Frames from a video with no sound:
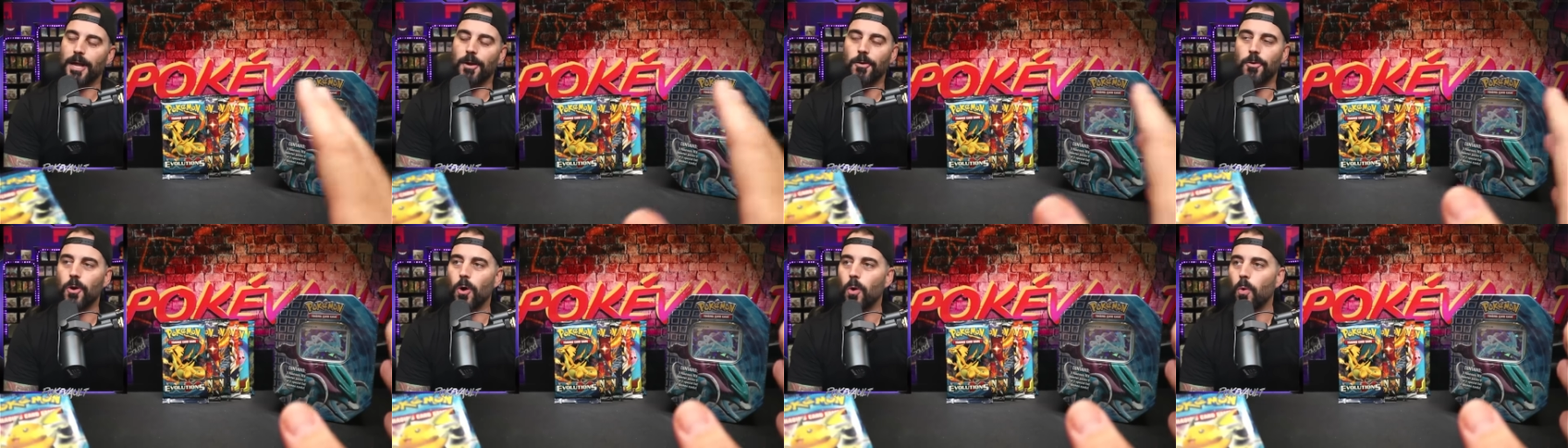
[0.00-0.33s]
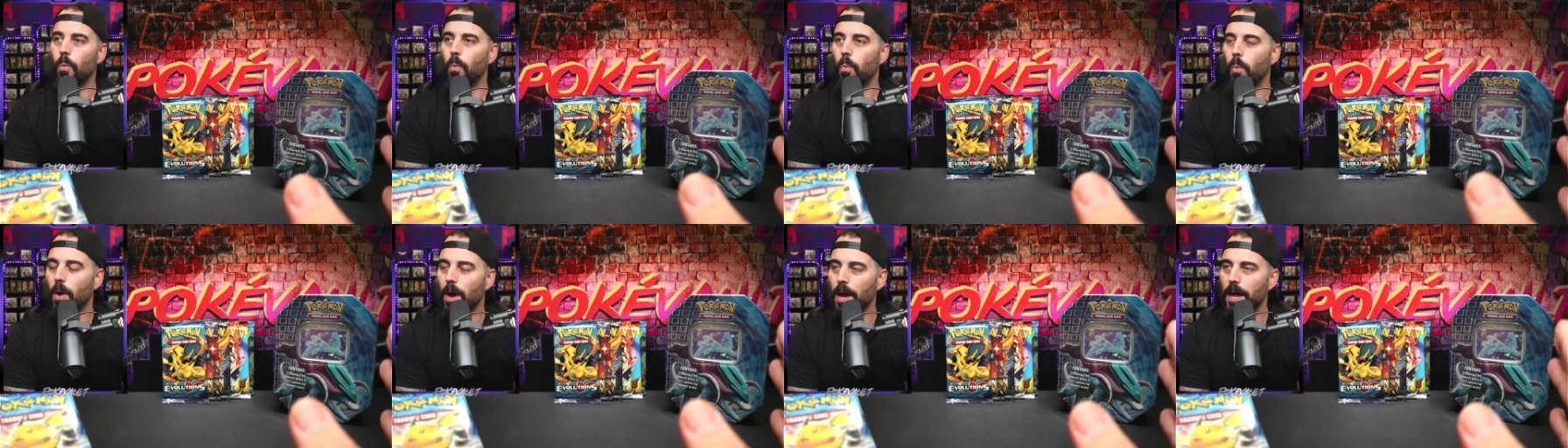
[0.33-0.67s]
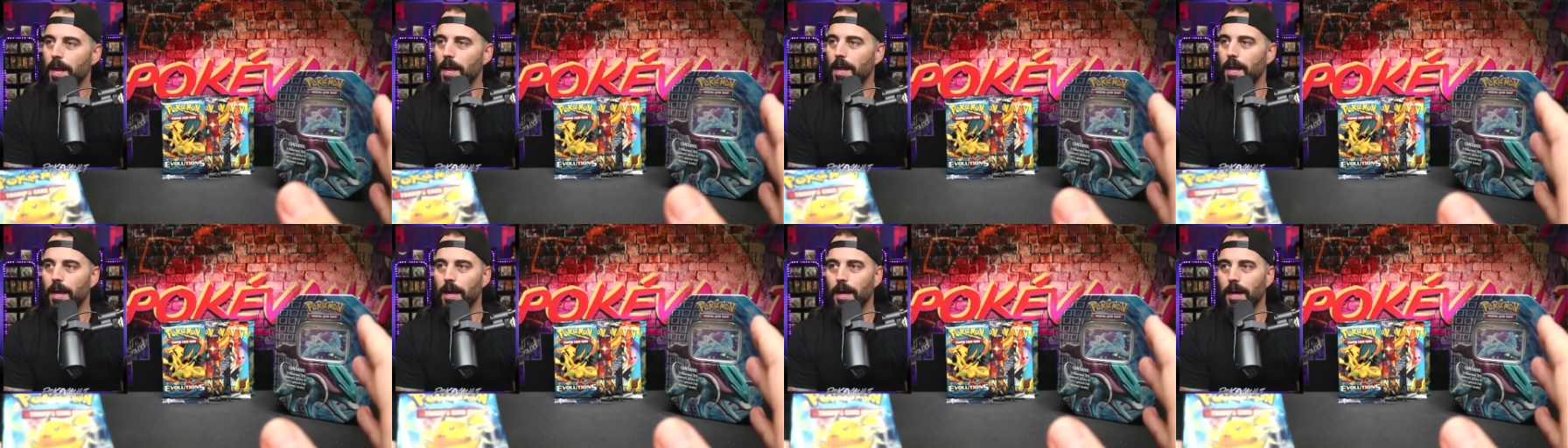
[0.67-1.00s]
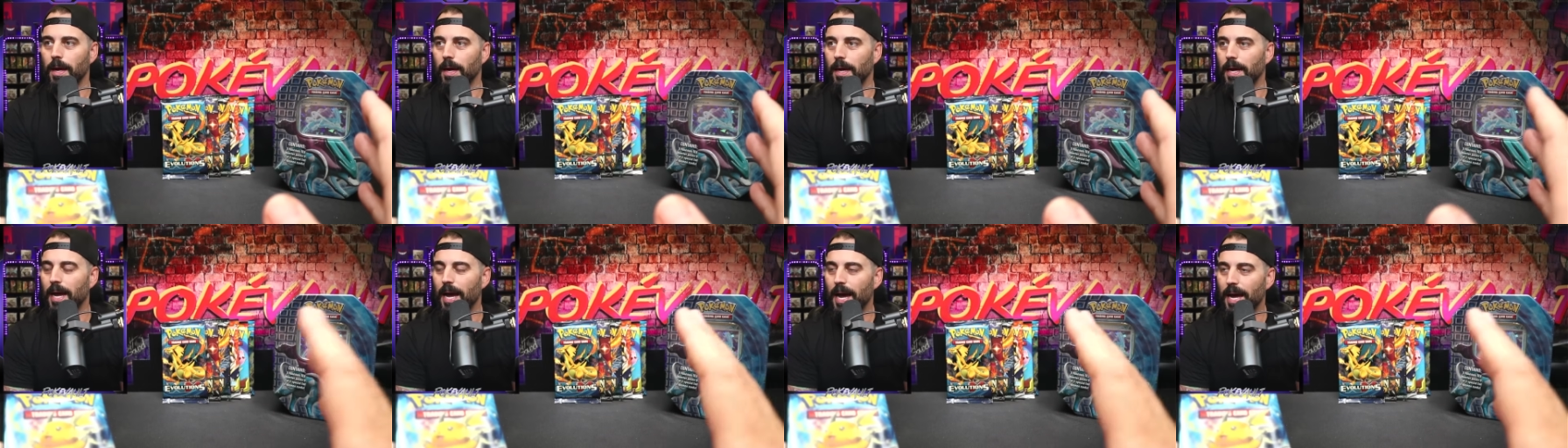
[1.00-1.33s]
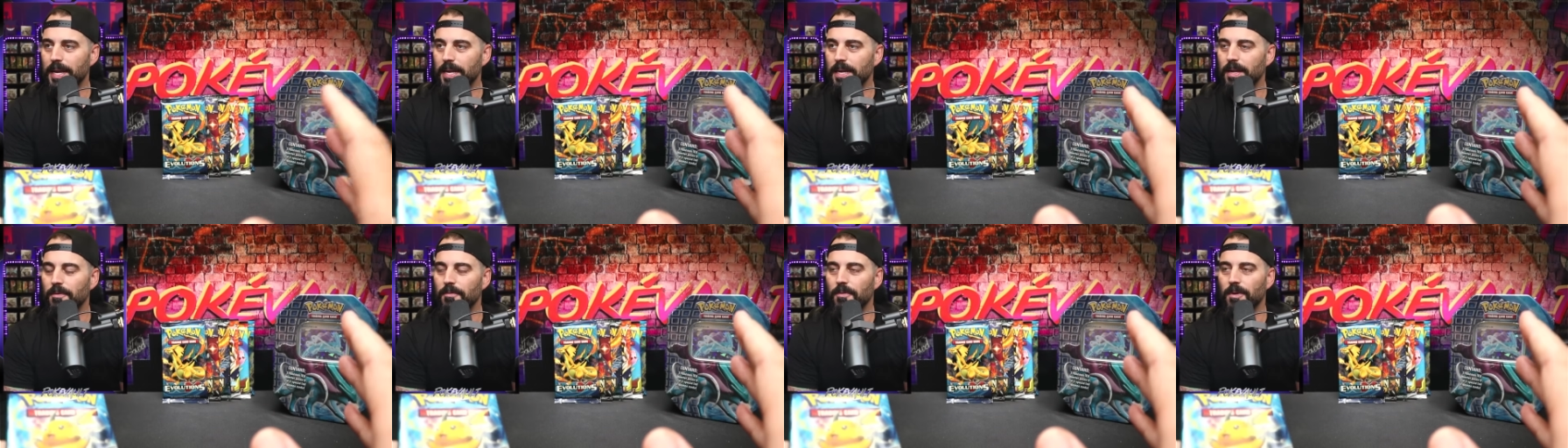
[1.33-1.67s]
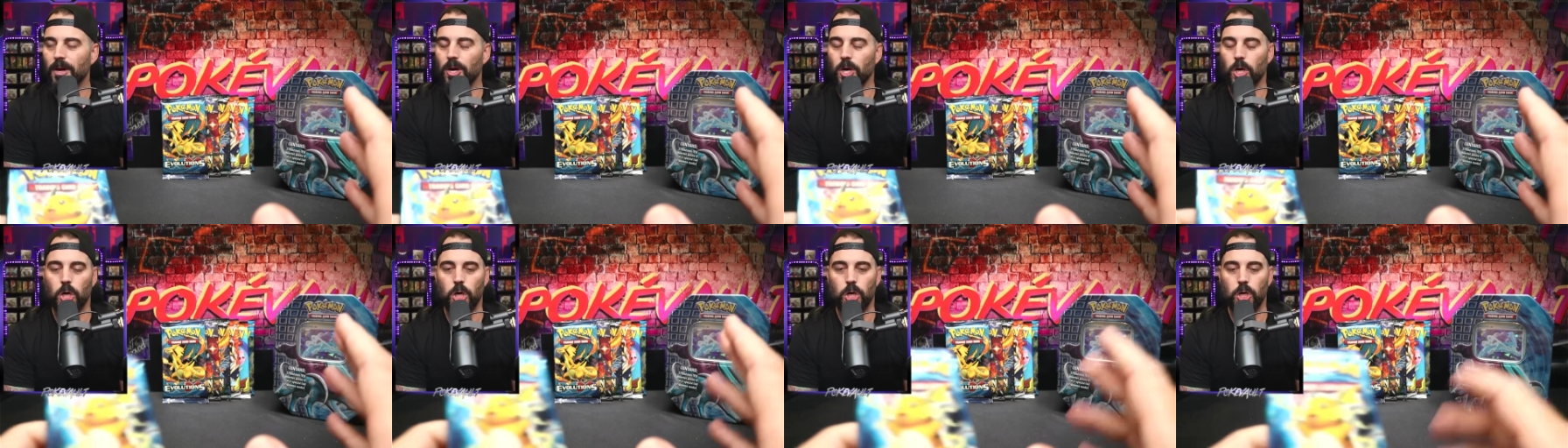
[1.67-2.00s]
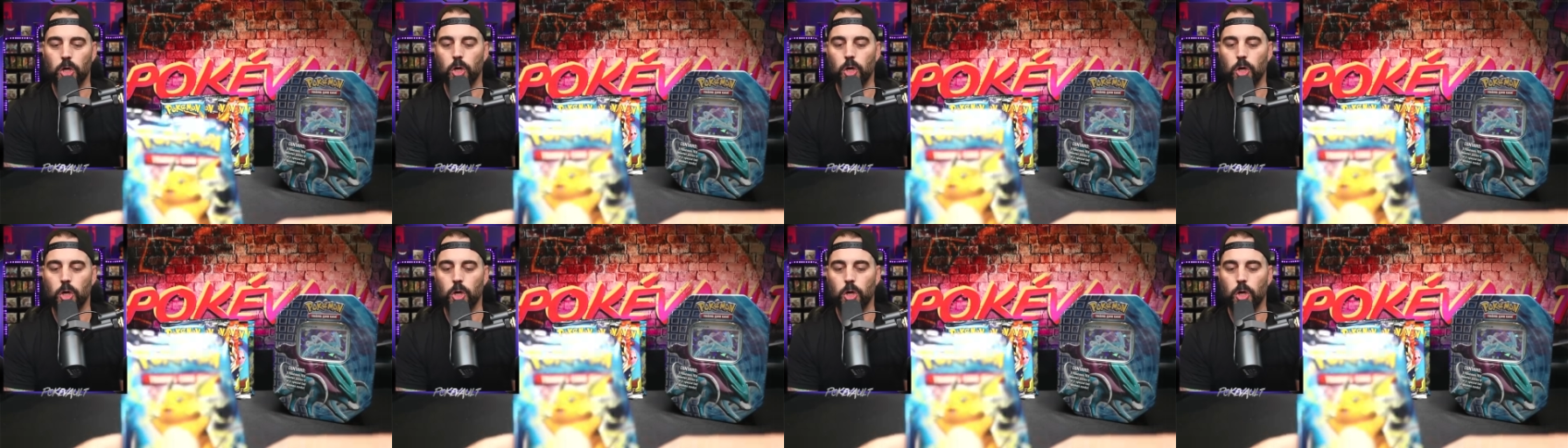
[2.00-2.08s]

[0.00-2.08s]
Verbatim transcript: I don't know what kind of a